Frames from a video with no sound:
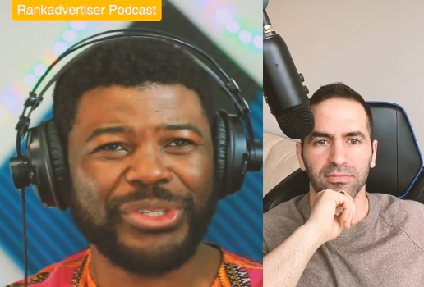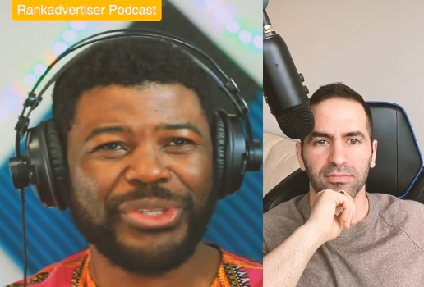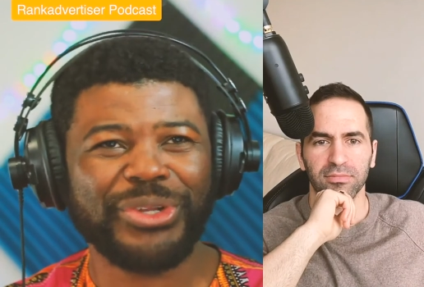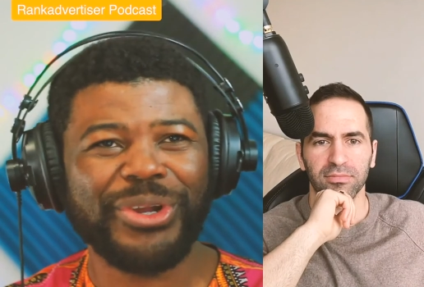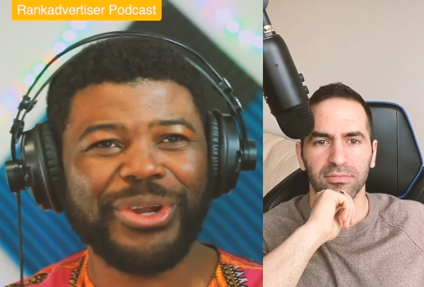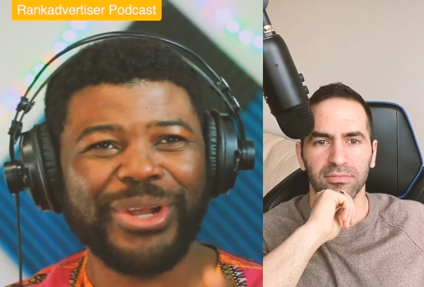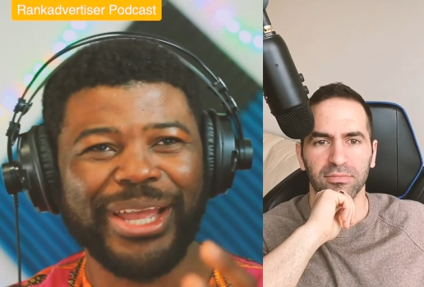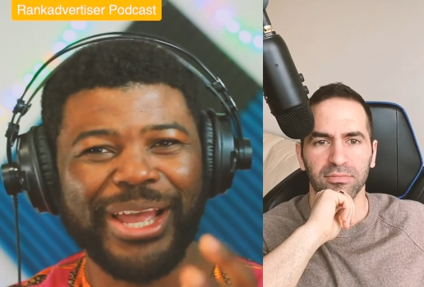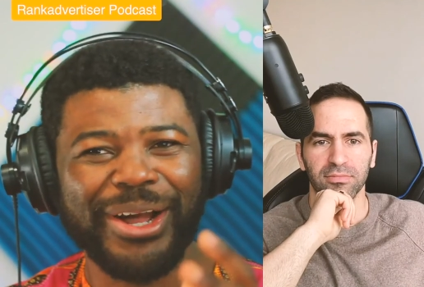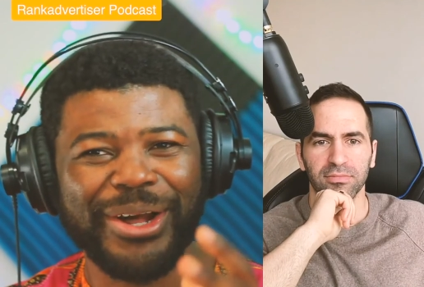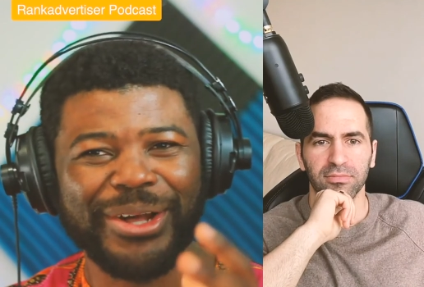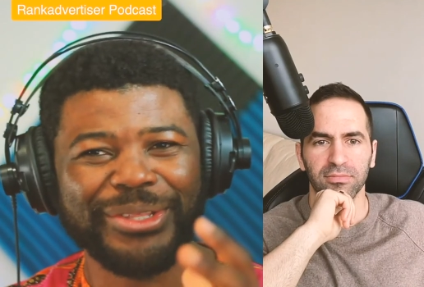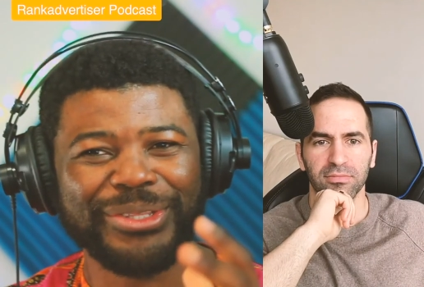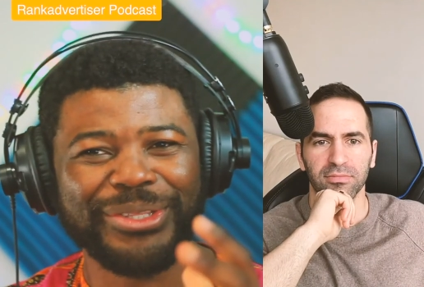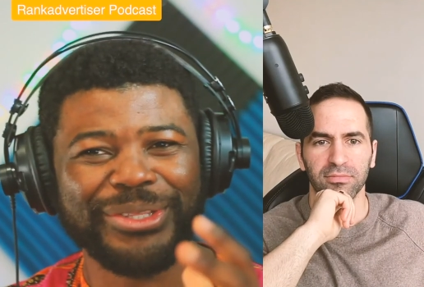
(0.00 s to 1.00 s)
Speaker 1: there
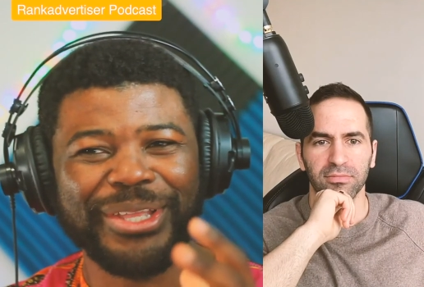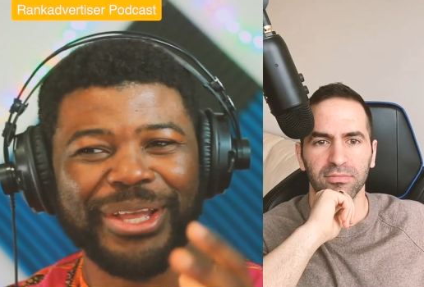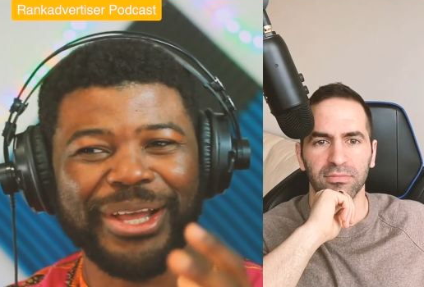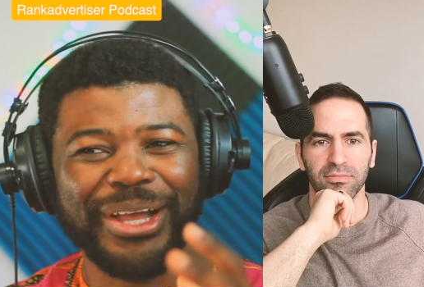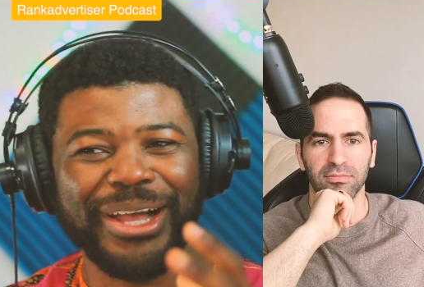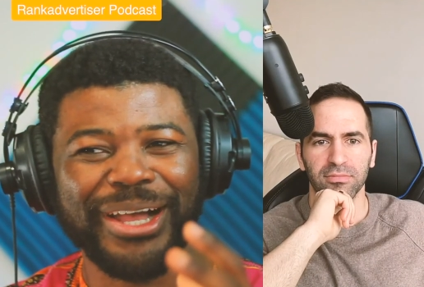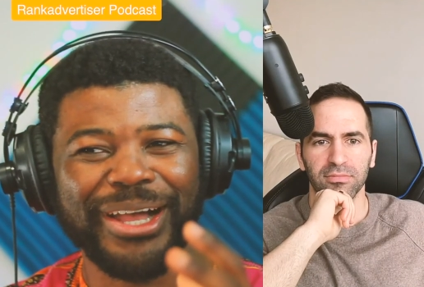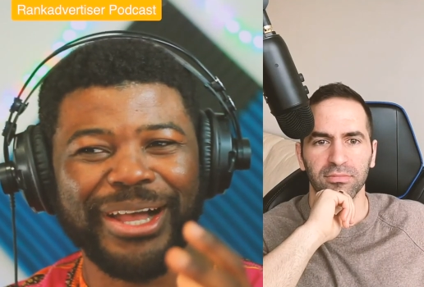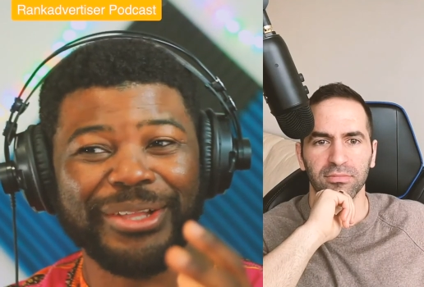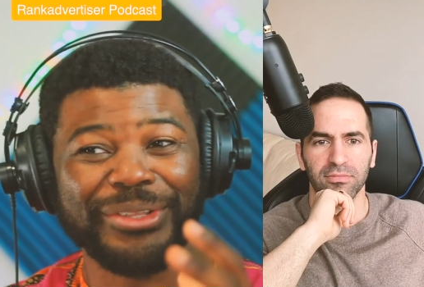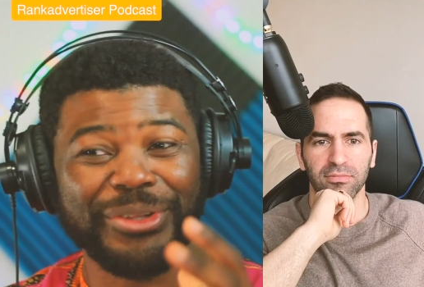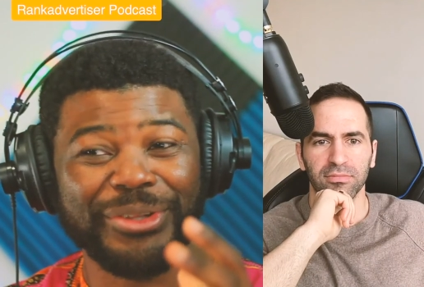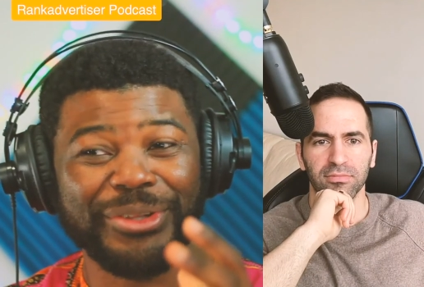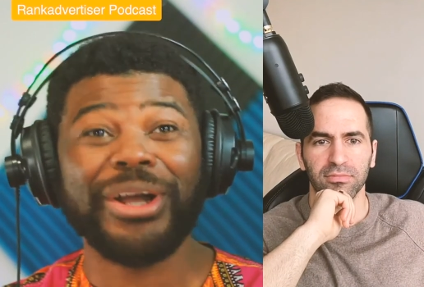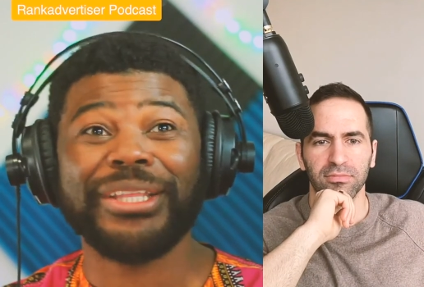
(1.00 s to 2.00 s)

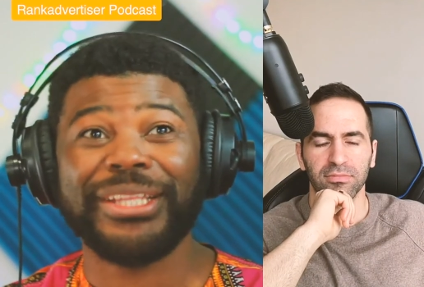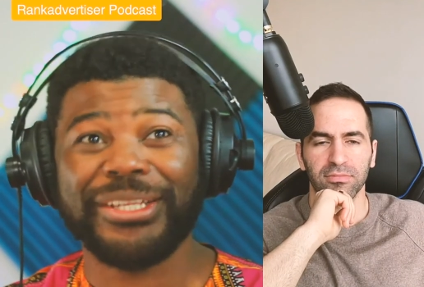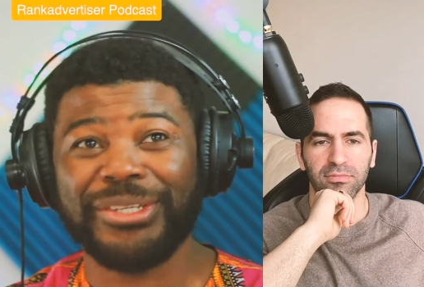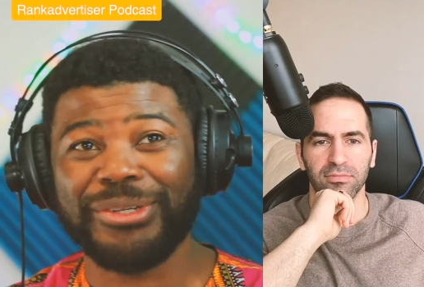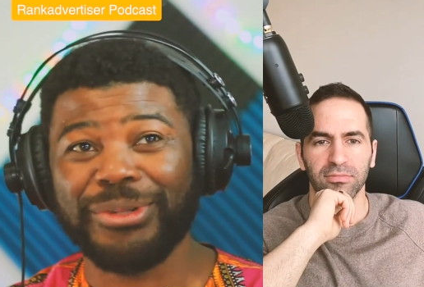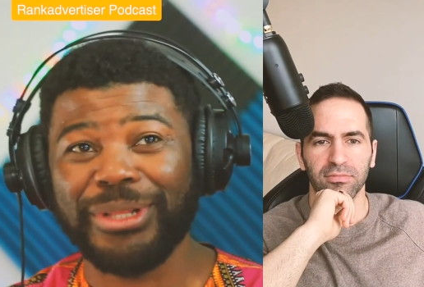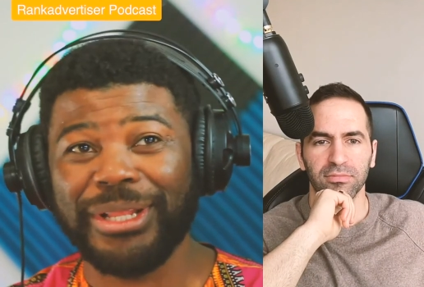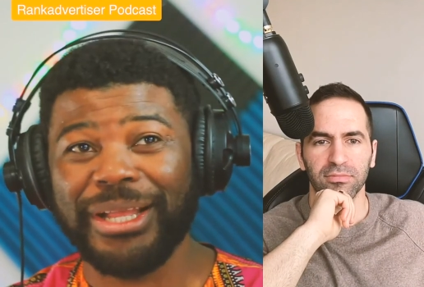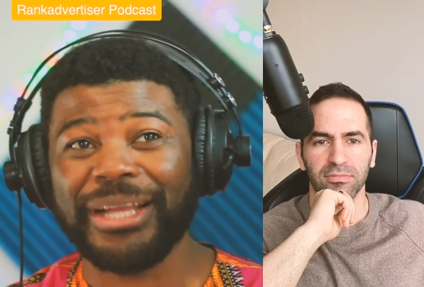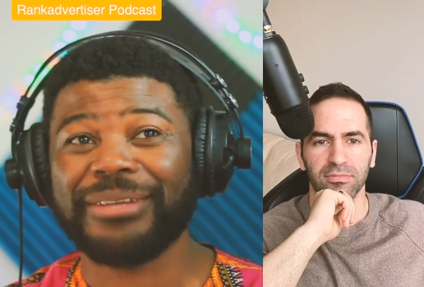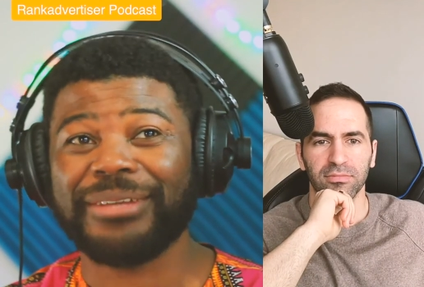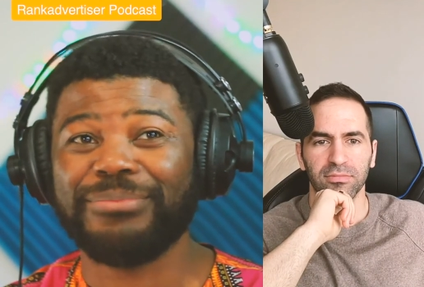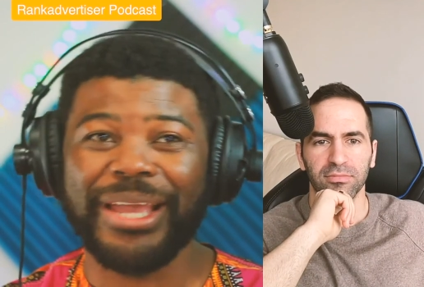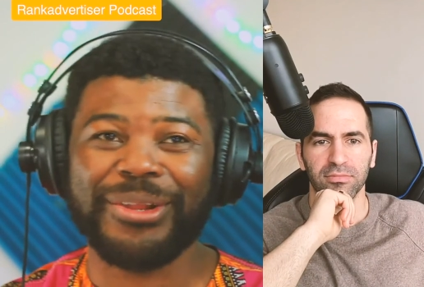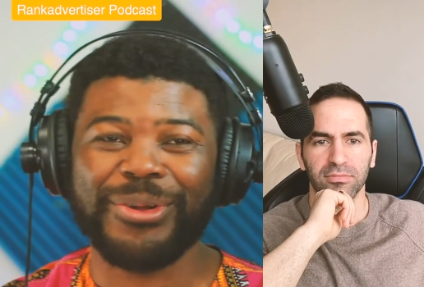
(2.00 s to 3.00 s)
the one that you like
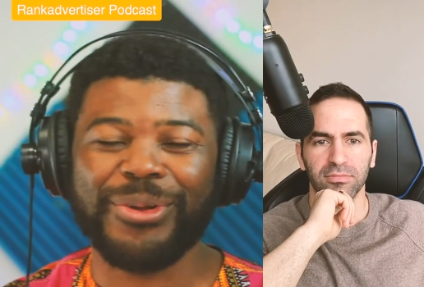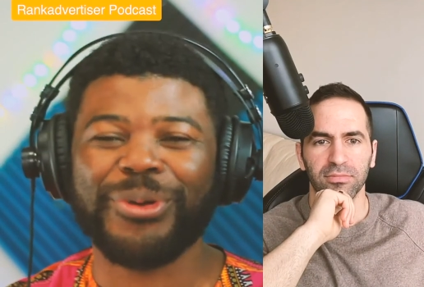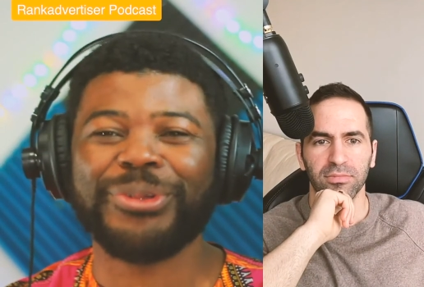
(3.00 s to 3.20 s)
better,